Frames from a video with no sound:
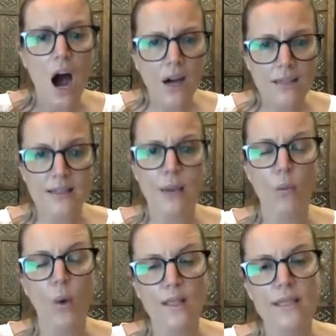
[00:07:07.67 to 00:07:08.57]
Ask
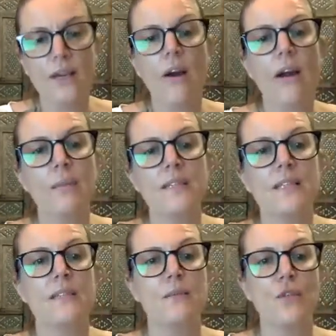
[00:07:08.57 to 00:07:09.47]
them, what CRM
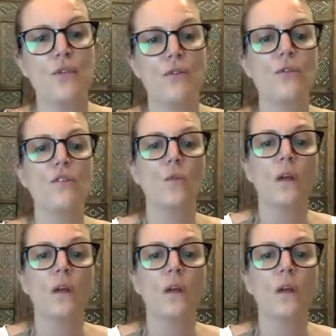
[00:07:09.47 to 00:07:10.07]
system do you use?